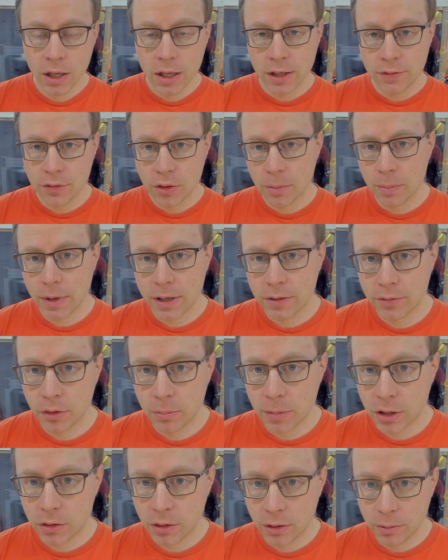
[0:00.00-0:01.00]
If you're buying
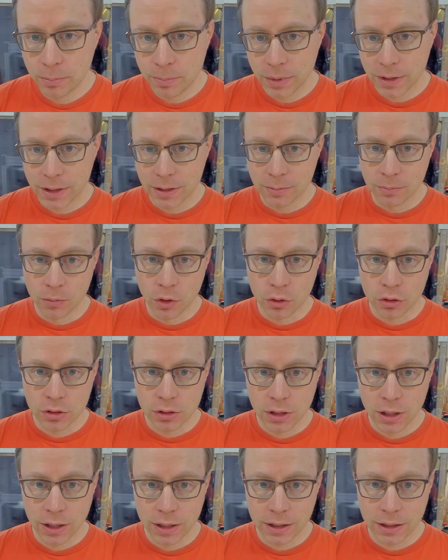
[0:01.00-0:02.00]
from a company, most
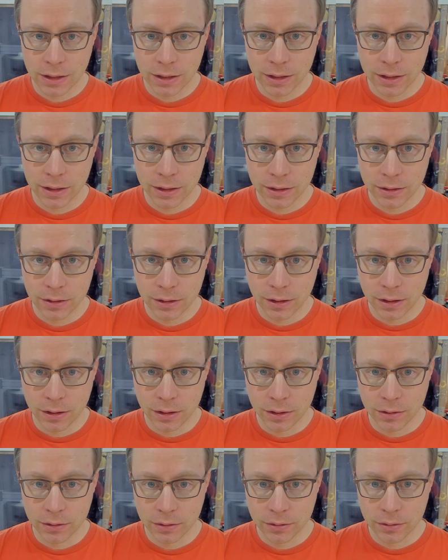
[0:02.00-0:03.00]
likely
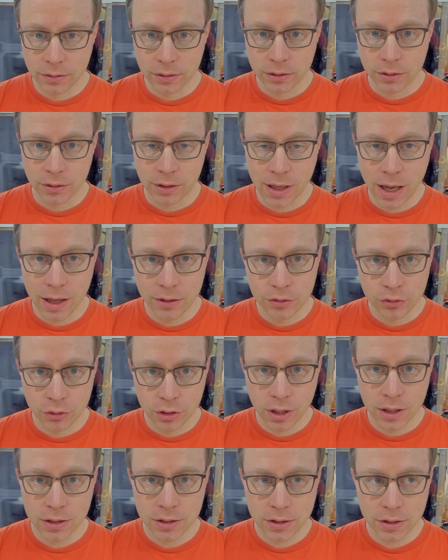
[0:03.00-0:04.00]
you can
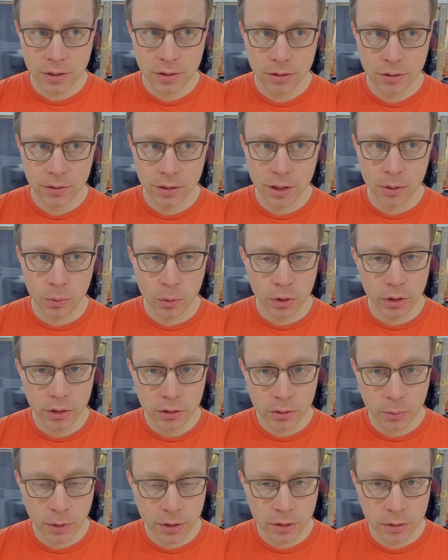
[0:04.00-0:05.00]
trust their
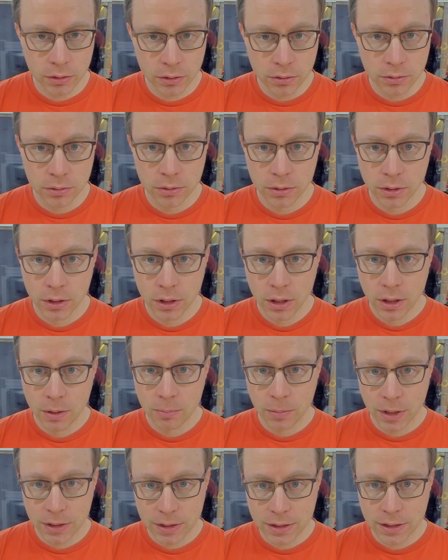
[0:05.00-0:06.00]
word quite good,
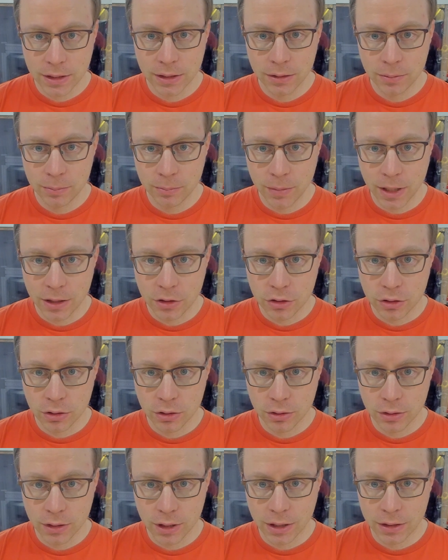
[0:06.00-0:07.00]
but still make
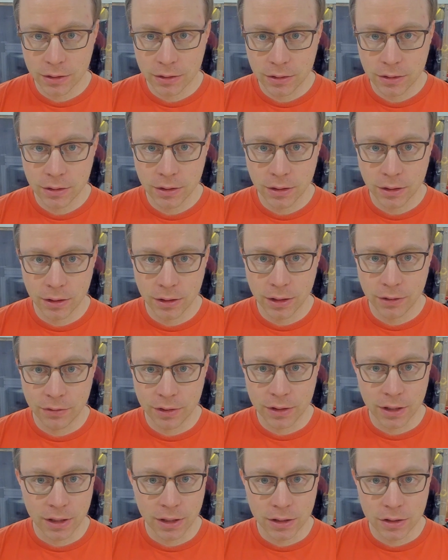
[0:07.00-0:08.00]
sure that
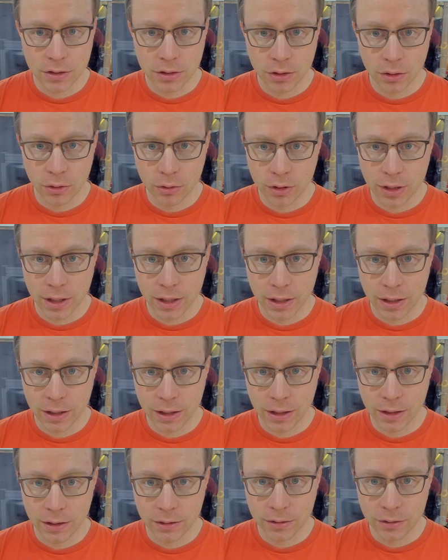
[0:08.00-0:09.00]
everything is okay
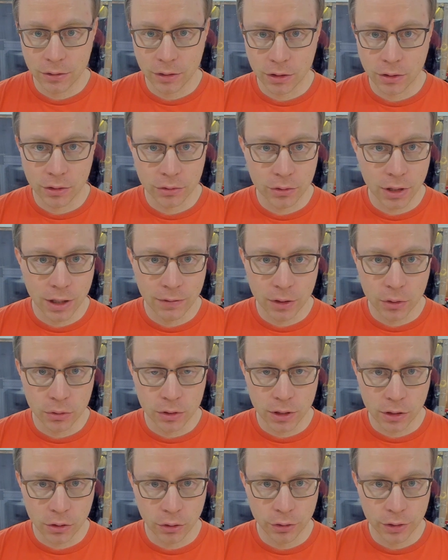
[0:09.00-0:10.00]
and you're going to have a
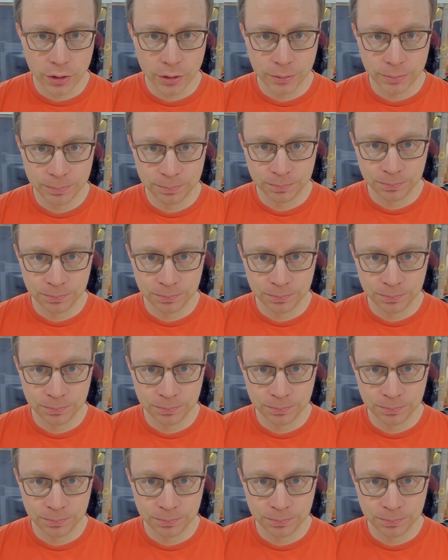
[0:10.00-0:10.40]
good accordion.